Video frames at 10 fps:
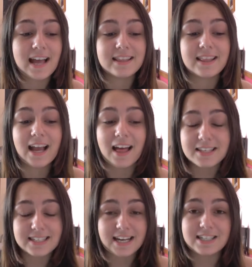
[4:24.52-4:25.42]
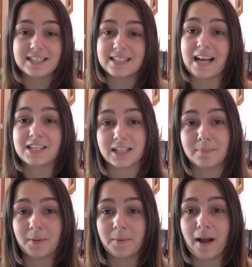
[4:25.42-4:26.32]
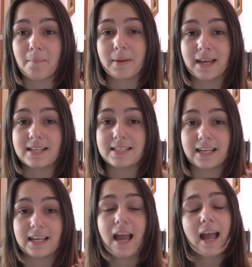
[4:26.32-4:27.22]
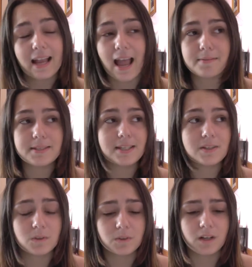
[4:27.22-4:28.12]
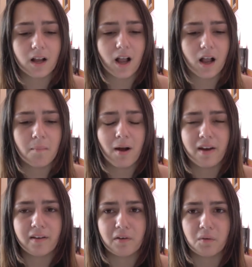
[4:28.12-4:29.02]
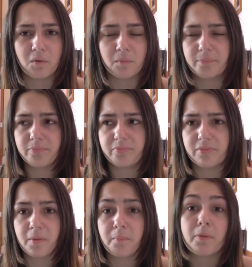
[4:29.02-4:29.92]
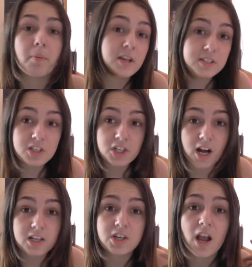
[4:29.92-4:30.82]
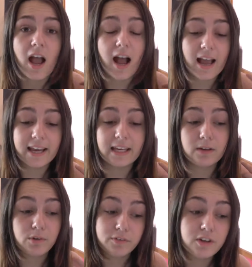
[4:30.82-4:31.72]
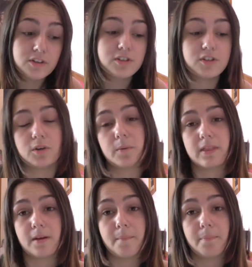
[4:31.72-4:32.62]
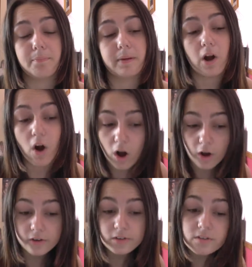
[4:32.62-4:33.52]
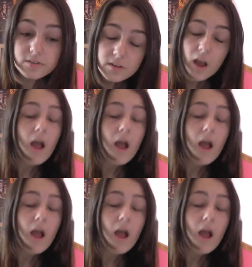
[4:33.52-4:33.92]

out that the other stations actually blew it up because the captain or commander or the, the person in charge, uh, he refused to dock with them because